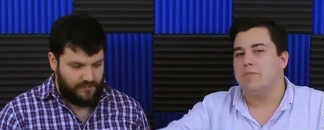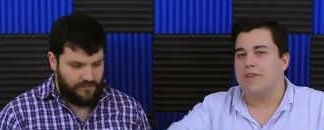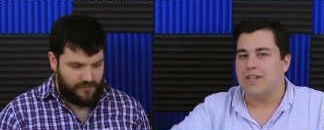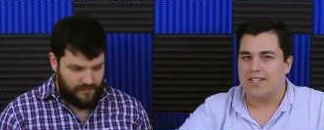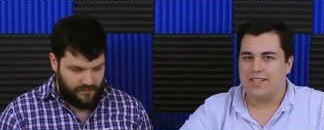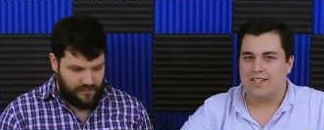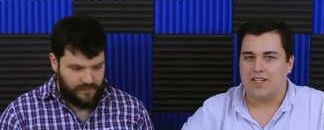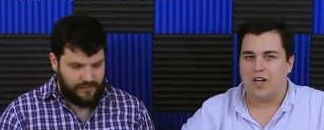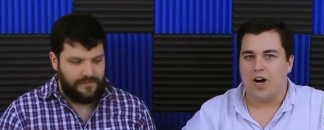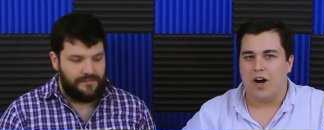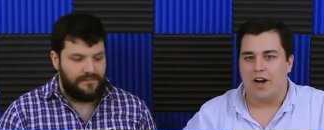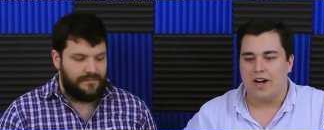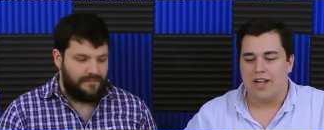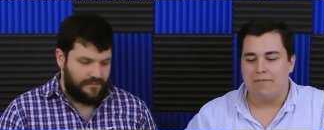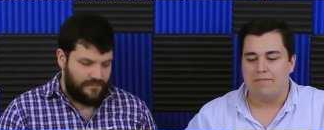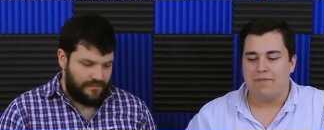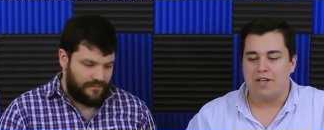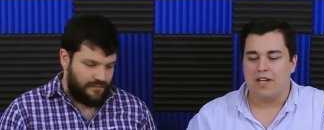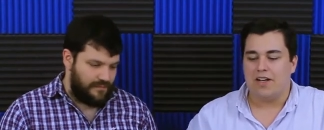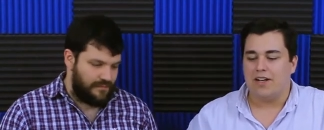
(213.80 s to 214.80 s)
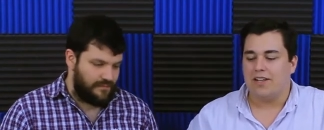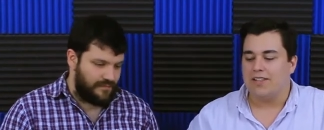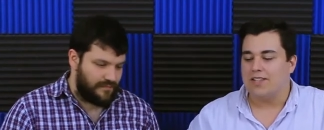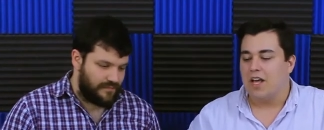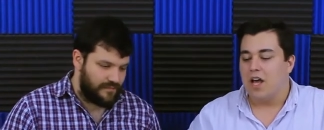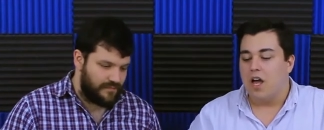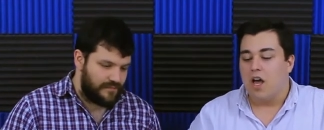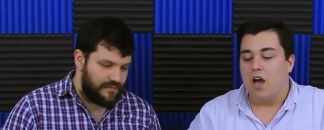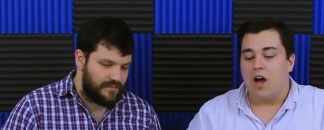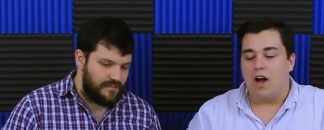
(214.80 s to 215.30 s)
Speaker 1: and ballista on it because
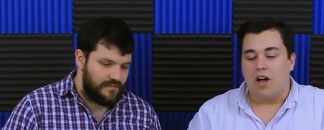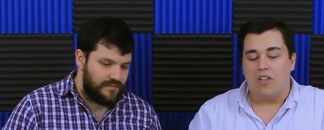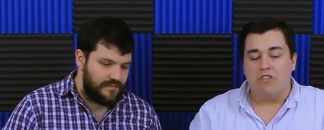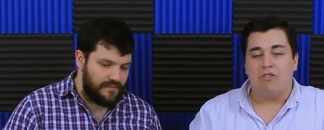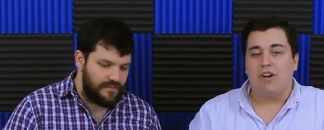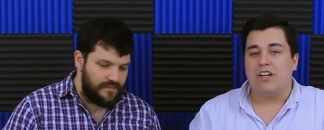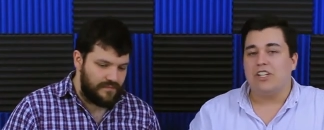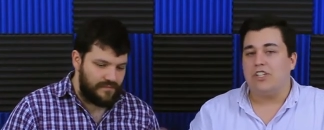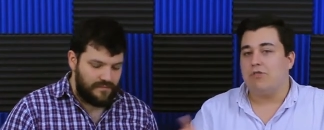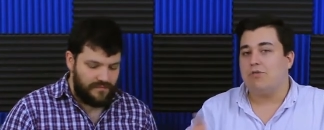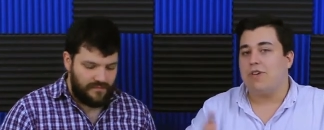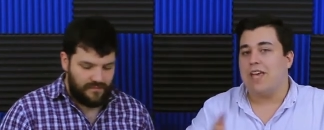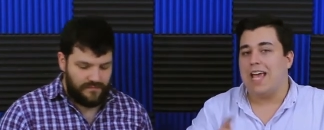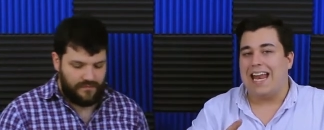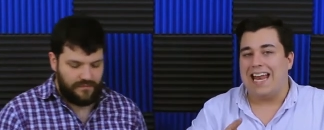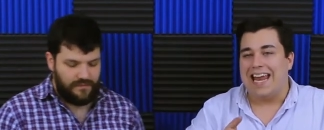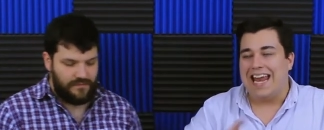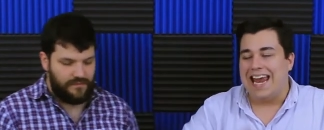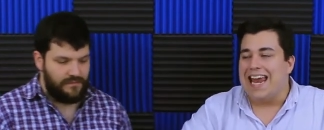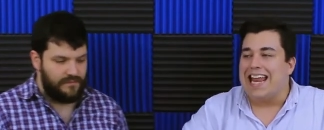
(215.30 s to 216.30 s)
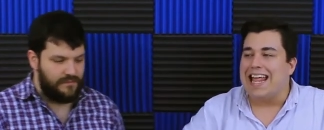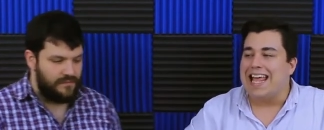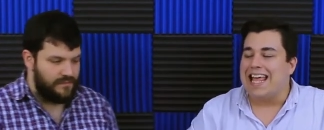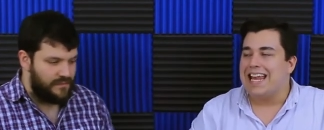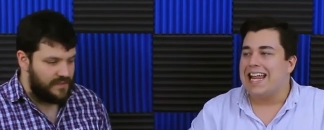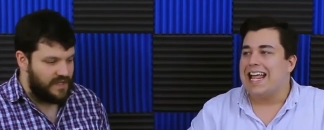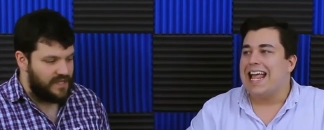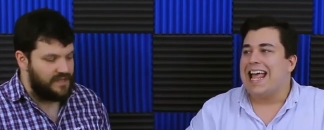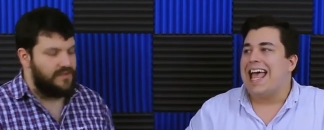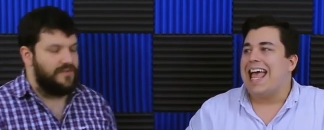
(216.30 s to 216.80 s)
otherwise you can't hit
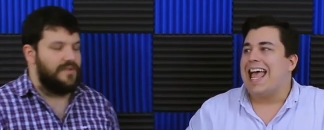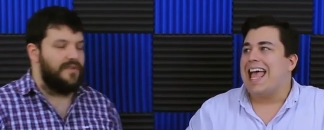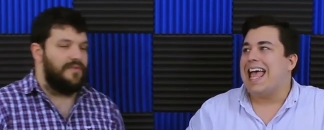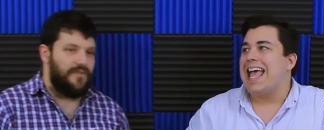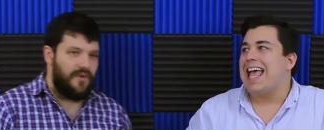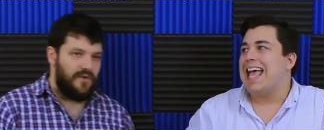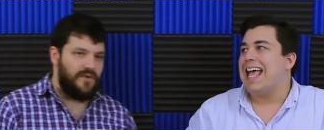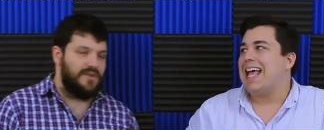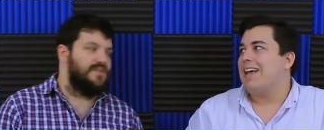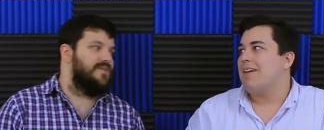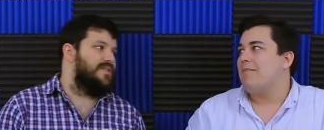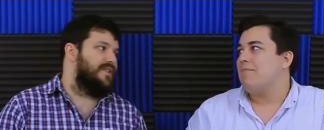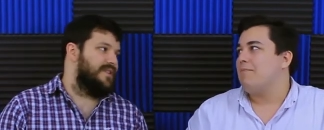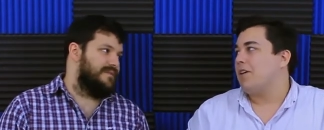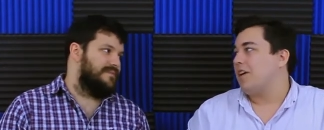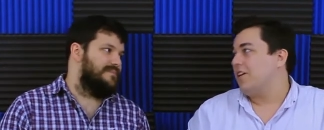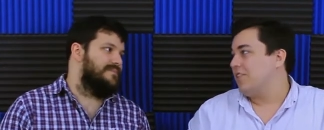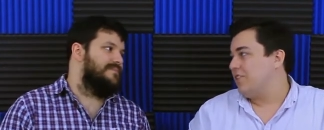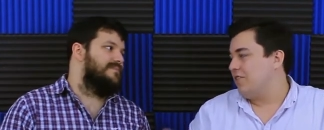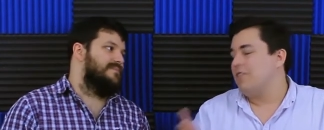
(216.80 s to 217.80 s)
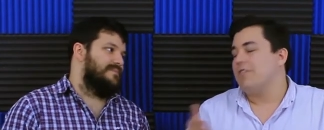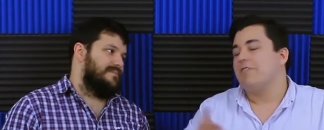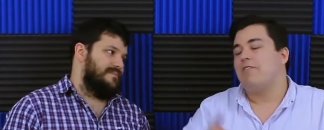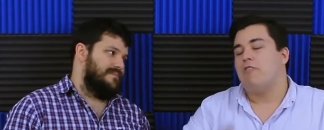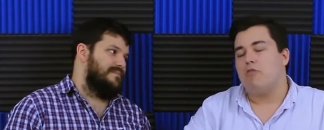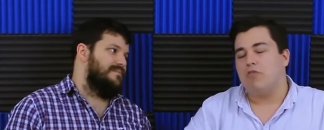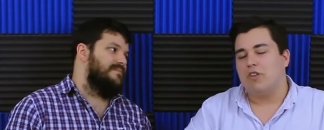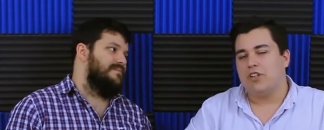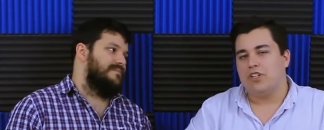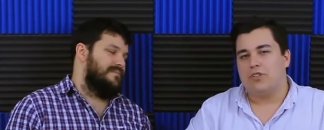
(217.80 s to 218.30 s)
it. Because they're in the forest ring. Because they're in the
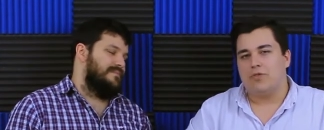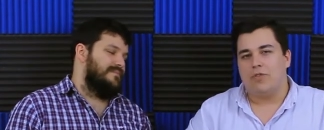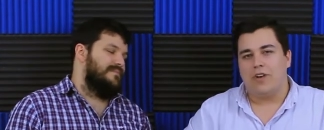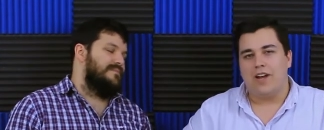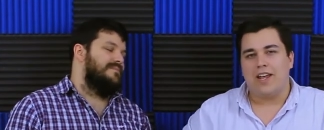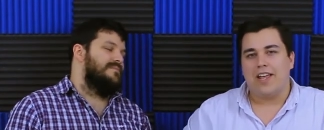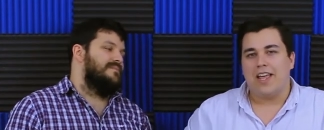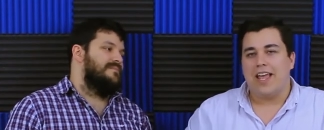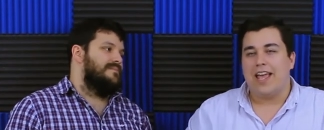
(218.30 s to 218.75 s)
forest ring.